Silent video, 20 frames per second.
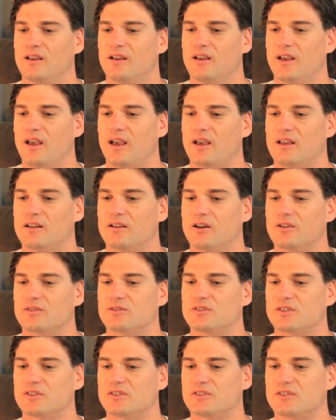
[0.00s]
And I
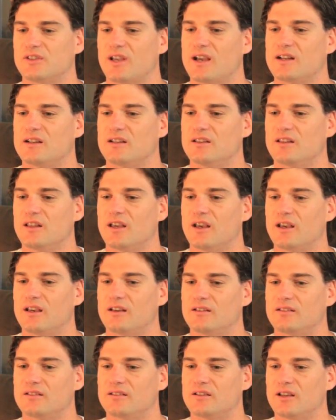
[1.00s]
was just standing
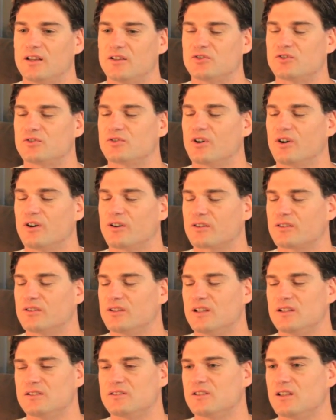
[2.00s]
there in shock and
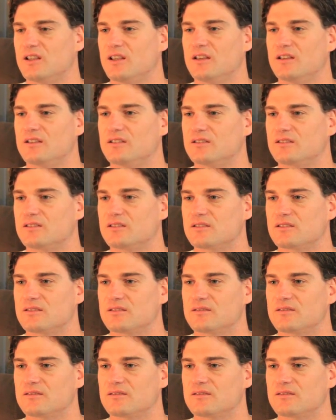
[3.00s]
in tears